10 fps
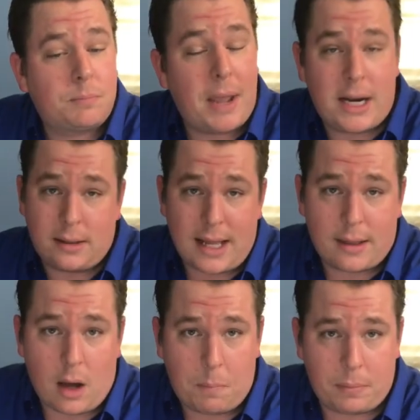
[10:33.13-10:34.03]
beta
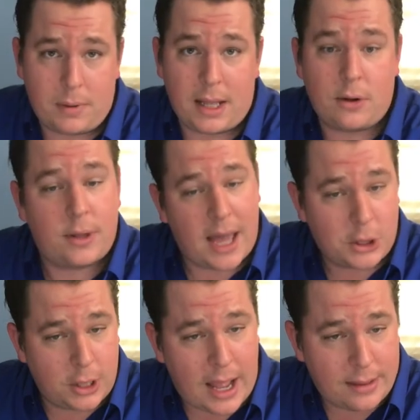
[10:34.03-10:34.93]
that's up. And there's
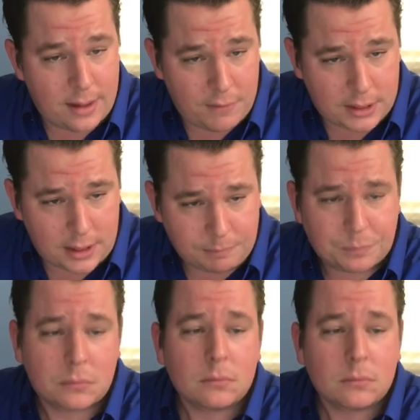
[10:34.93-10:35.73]
actually ads and everything.